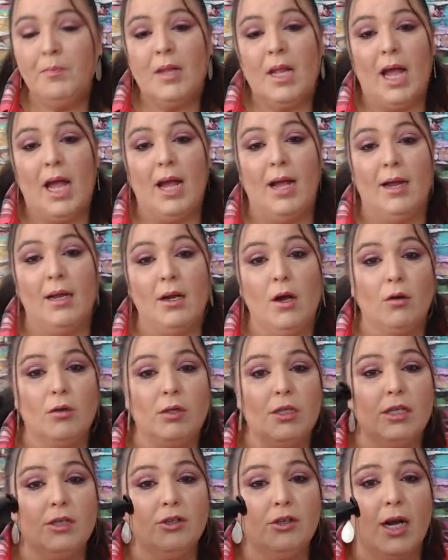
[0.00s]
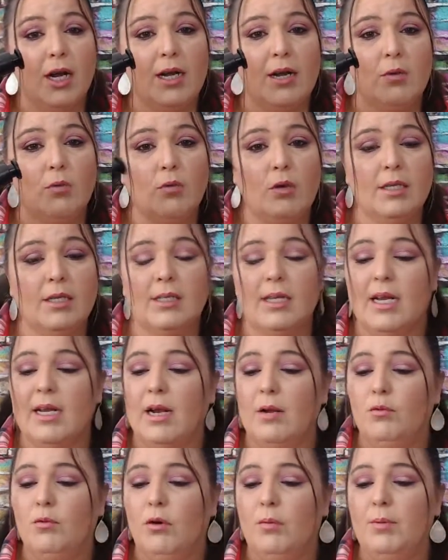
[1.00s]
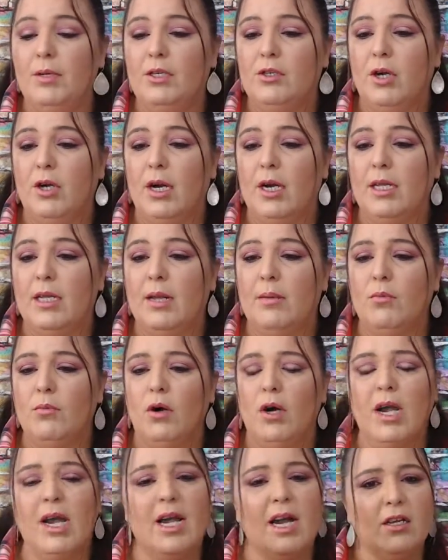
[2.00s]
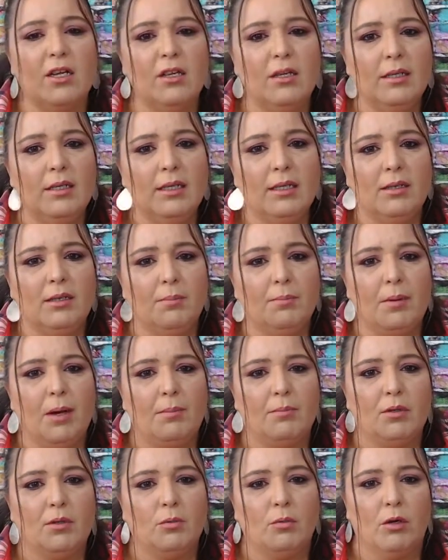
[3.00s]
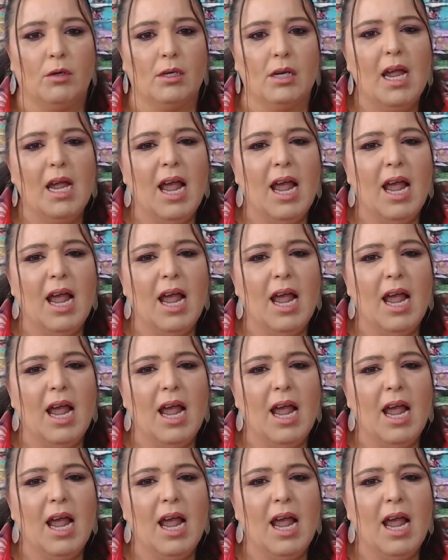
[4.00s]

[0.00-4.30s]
I only tried it once, and I will be trying it more, and I couldn't get the pump to work.